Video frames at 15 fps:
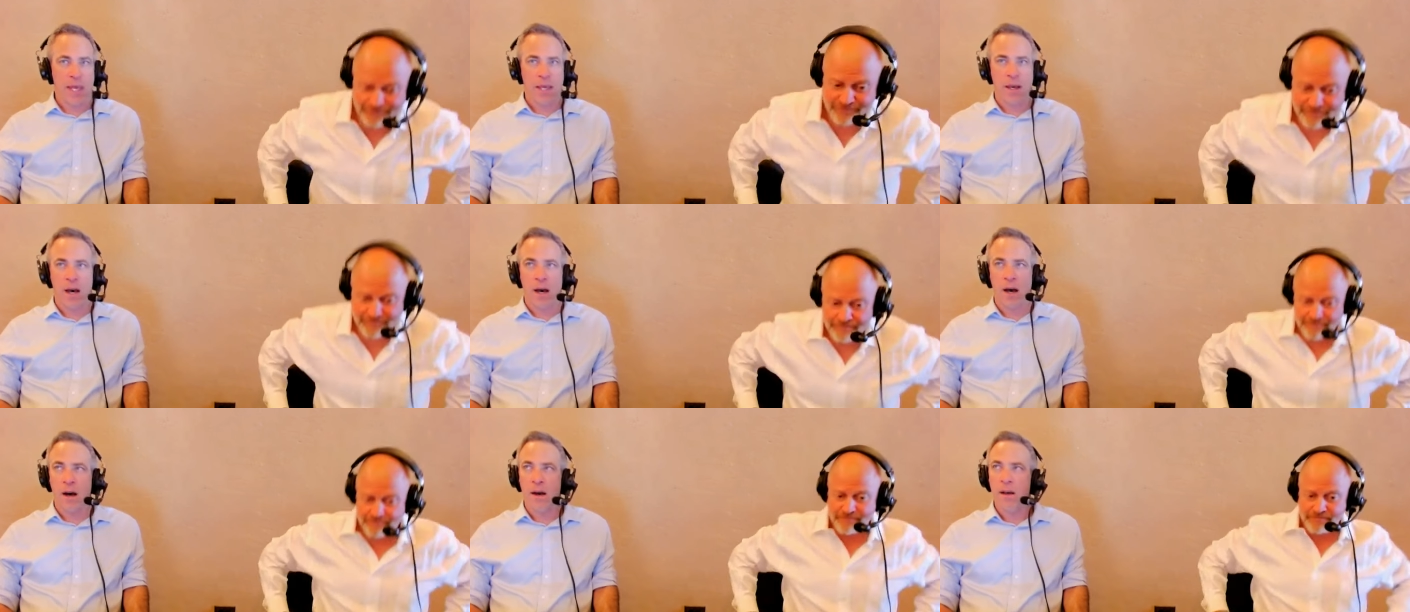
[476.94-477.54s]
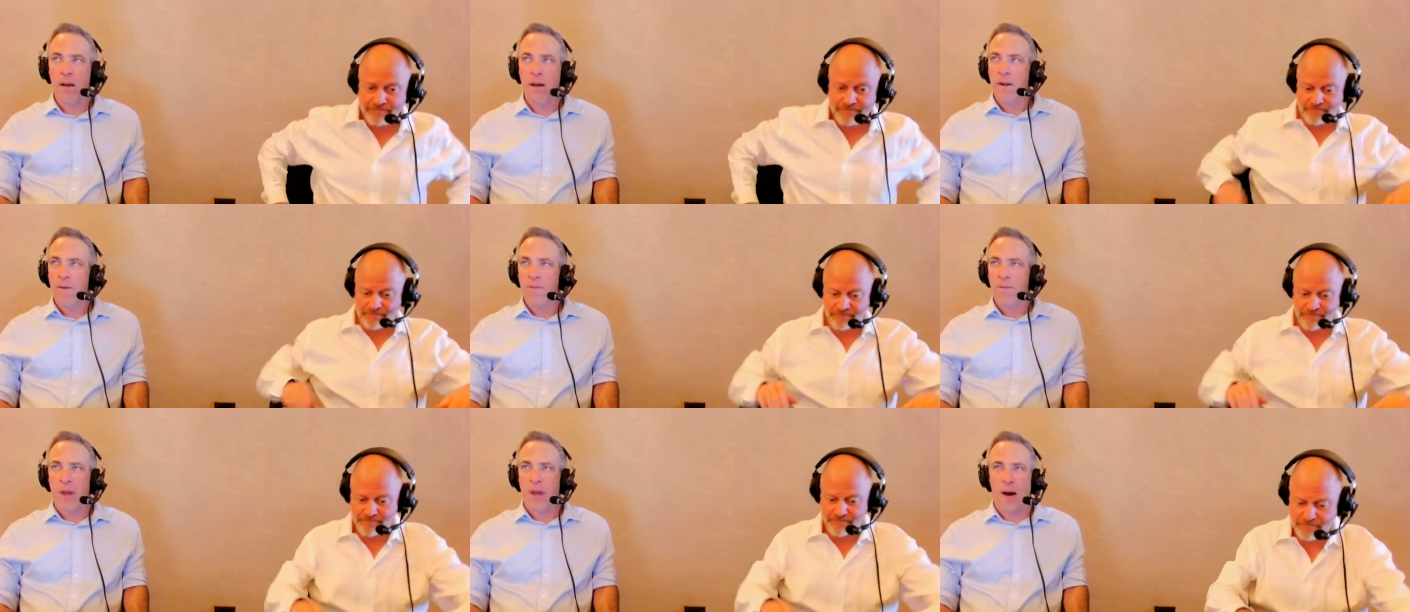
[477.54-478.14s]
Speaker 1: uh,
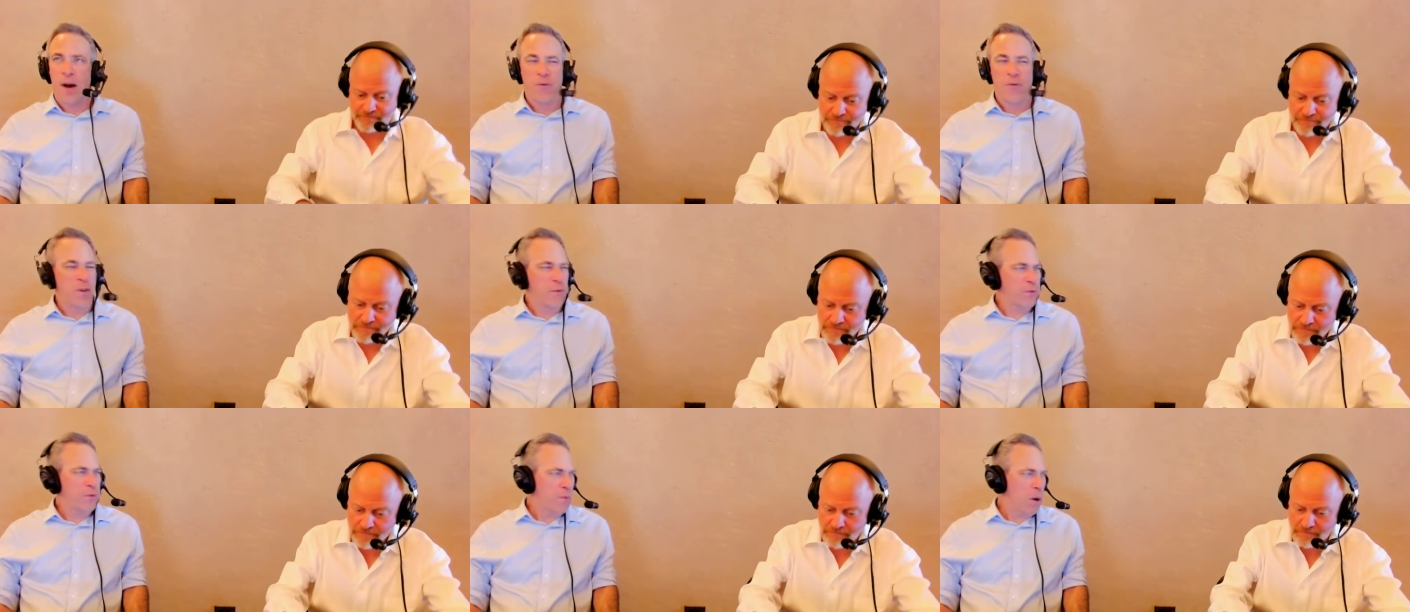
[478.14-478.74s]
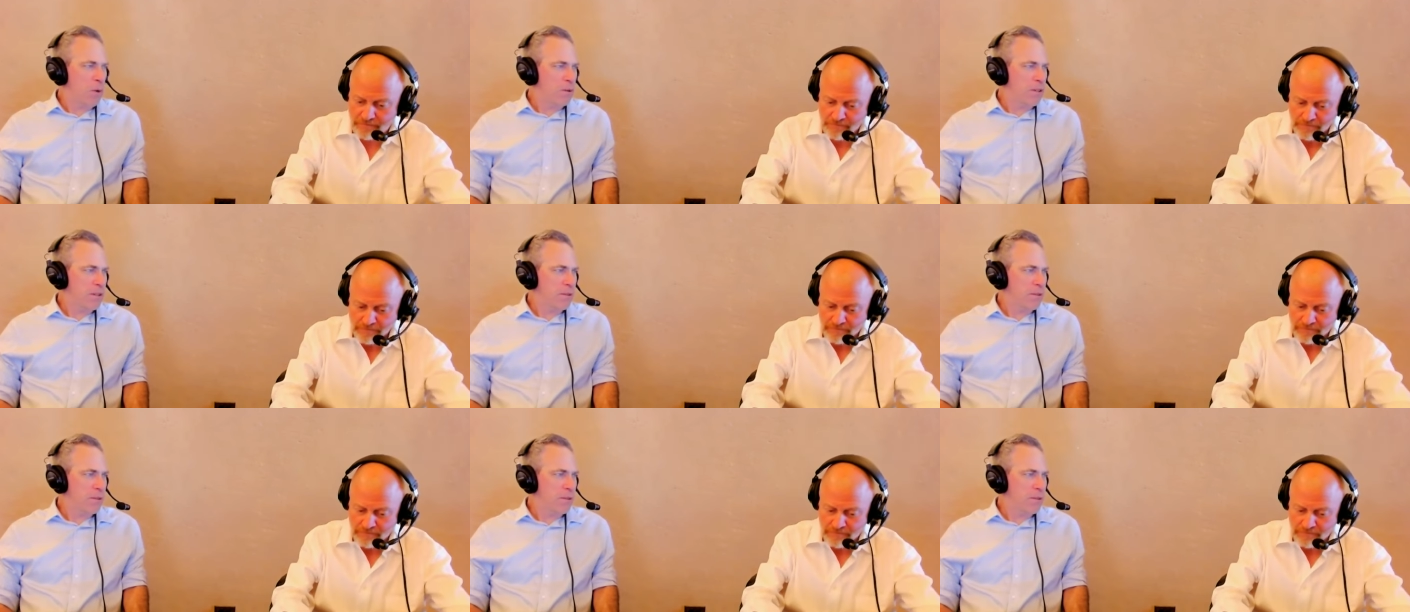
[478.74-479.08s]
uh, fifth most